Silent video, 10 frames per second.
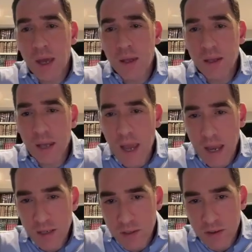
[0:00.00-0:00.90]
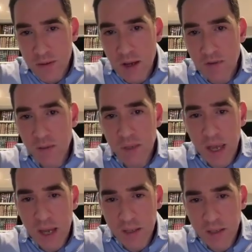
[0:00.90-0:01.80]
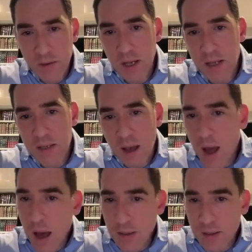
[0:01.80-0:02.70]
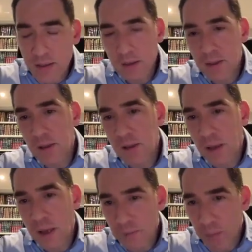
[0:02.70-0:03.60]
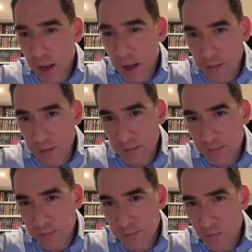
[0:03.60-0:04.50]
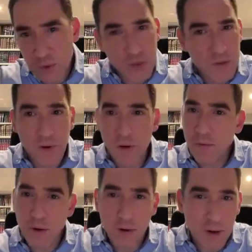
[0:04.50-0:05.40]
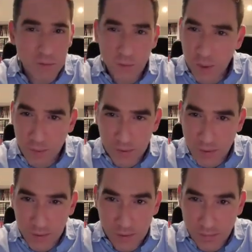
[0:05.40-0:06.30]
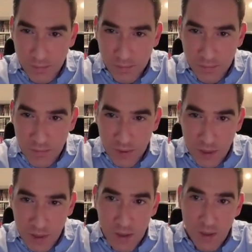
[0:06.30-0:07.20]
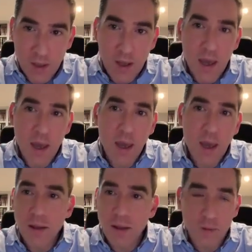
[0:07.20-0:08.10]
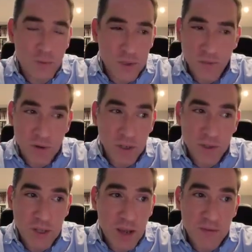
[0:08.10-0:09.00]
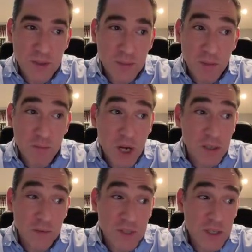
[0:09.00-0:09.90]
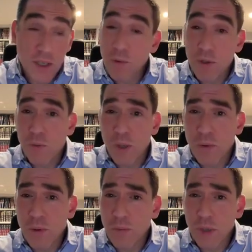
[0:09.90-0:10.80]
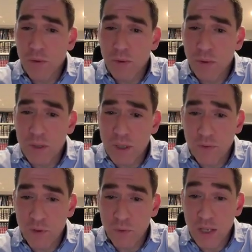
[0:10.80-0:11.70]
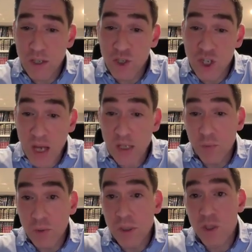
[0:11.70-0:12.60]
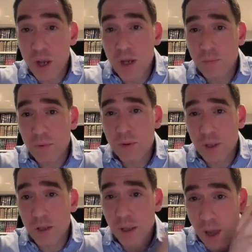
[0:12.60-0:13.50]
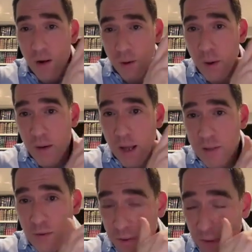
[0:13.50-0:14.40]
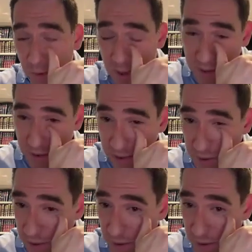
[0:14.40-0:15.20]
And the answers have to be answered as honestly as possible, which is very, very hard for people to do. And therefore, it's very good to have somebody objective sitting with you when you do this, if you genuinely care about answering the question.